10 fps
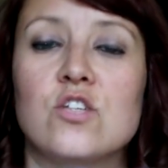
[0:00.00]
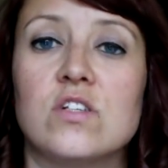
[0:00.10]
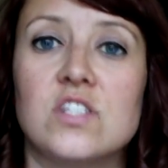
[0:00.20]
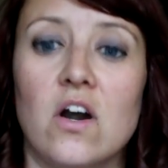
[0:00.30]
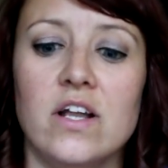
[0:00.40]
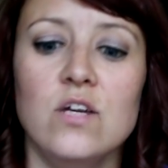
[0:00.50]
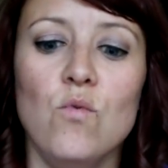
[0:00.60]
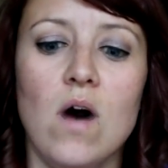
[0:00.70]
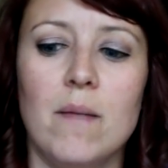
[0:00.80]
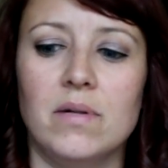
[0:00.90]
So it's starting to
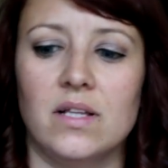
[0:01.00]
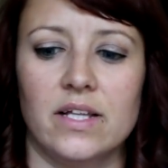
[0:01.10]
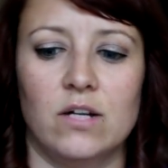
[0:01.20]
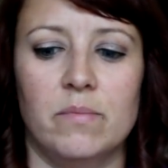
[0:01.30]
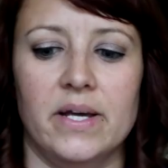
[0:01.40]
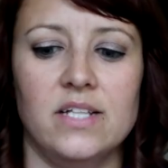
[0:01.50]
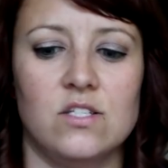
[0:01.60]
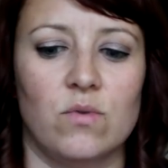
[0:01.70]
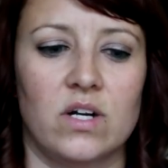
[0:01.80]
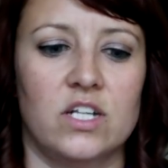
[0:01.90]
wobble a little bit,
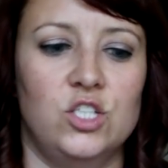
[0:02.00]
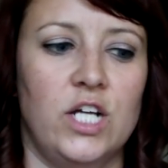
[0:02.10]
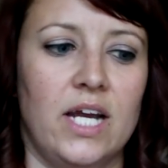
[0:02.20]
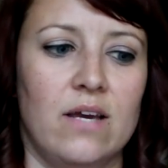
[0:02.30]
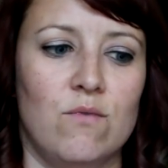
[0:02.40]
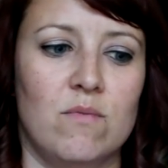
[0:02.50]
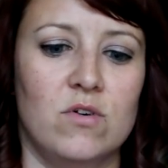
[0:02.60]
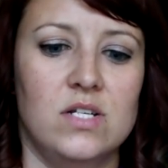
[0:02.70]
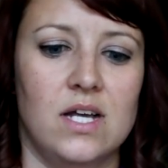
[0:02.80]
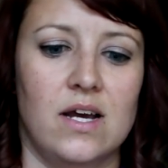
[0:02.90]
so we're gonna check it one
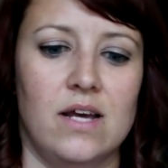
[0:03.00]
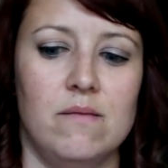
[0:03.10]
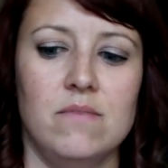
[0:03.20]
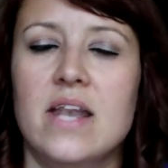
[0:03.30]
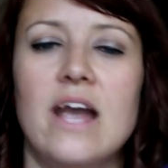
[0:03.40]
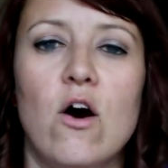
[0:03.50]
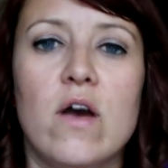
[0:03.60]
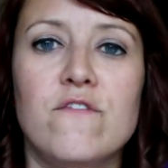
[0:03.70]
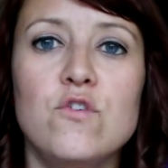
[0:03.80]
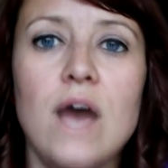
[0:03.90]
more time. Now,
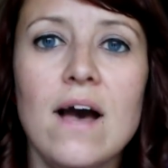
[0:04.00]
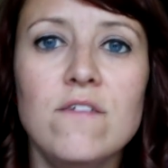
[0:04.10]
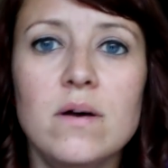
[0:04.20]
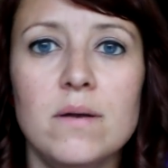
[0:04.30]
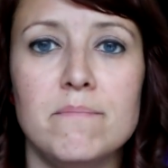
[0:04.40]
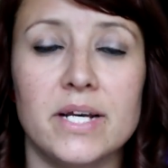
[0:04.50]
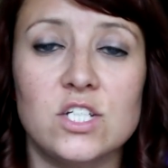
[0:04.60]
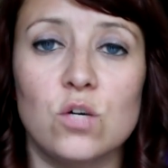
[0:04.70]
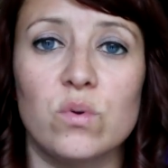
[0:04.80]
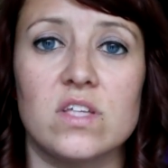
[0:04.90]
if you have a
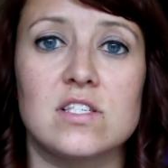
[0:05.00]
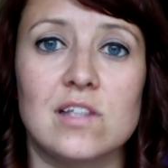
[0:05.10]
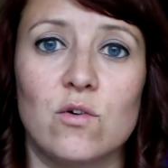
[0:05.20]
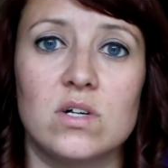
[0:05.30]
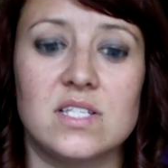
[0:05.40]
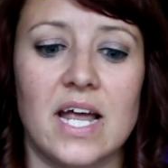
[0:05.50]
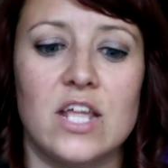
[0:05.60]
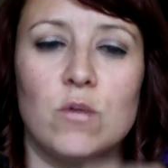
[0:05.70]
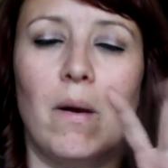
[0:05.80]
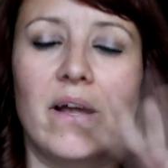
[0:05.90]
mixer with a slower
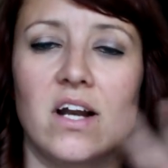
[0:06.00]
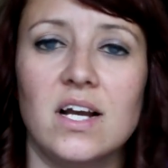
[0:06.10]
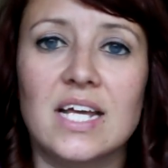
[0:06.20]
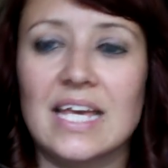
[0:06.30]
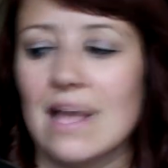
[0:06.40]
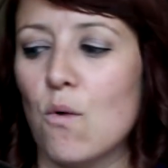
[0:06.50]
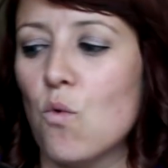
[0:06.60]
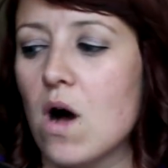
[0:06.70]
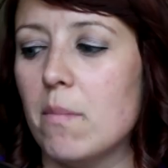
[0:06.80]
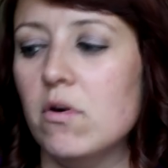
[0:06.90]
setting, you're probably not gonna get that
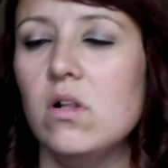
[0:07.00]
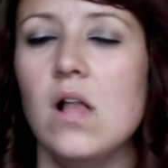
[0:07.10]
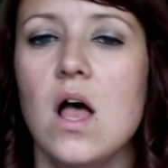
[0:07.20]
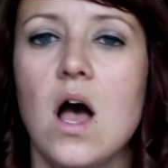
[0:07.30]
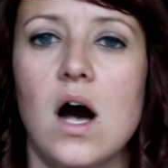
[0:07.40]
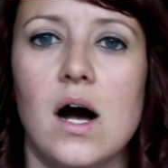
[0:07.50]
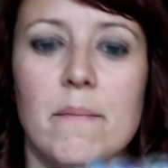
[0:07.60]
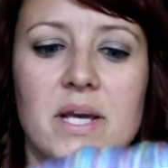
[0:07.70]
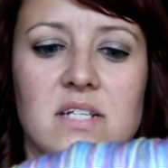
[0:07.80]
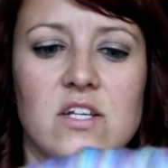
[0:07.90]
wobble um,
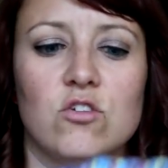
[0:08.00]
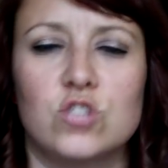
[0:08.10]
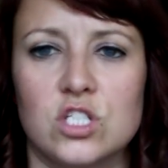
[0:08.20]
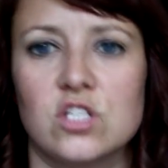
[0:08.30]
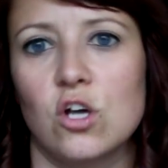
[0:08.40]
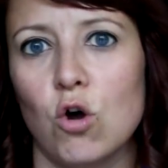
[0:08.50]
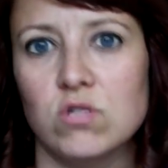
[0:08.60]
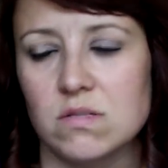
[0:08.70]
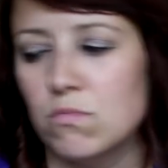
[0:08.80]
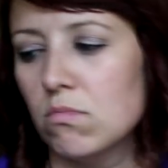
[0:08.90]
because it'll just go
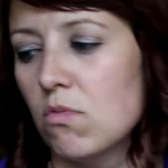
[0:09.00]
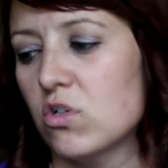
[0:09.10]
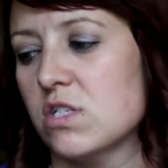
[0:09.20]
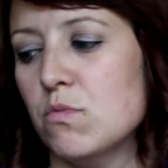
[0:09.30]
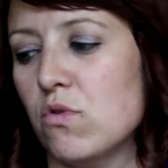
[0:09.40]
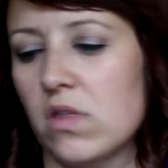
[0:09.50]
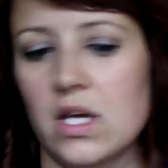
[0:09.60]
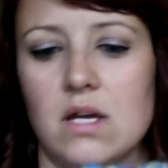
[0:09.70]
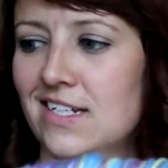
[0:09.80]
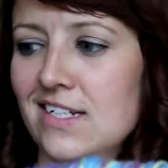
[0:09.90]
sm more
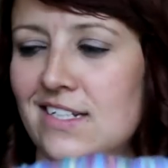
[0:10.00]
smoothly.